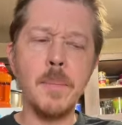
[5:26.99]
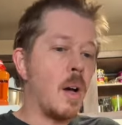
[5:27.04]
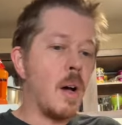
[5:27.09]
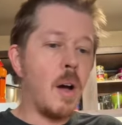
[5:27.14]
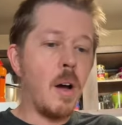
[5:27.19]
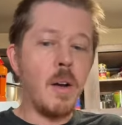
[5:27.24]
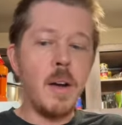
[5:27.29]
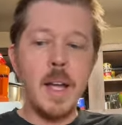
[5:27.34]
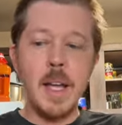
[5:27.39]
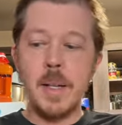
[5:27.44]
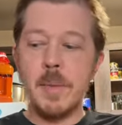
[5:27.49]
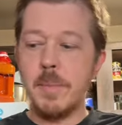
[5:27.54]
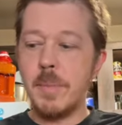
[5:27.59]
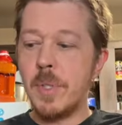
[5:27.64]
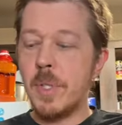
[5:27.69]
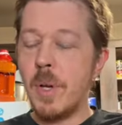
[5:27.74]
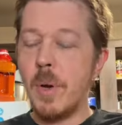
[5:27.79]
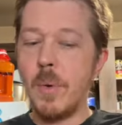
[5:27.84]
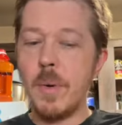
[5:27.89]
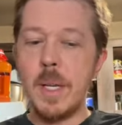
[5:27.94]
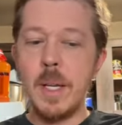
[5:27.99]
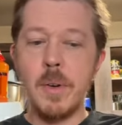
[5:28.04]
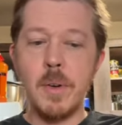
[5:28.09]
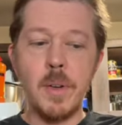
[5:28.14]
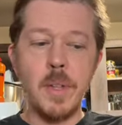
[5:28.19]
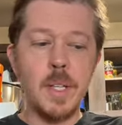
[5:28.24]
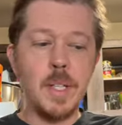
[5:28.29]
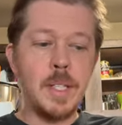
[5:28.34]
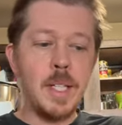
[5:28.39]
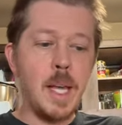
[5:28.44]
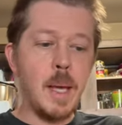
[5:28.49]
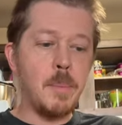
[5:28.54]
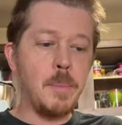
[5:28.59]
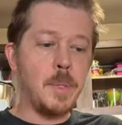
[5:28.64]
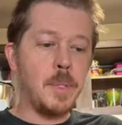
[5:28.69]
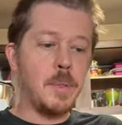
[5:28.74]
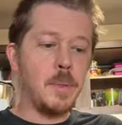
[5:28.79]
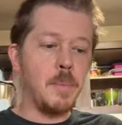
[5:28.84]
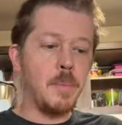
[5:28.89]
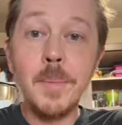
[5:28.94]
All right, so here are the steps.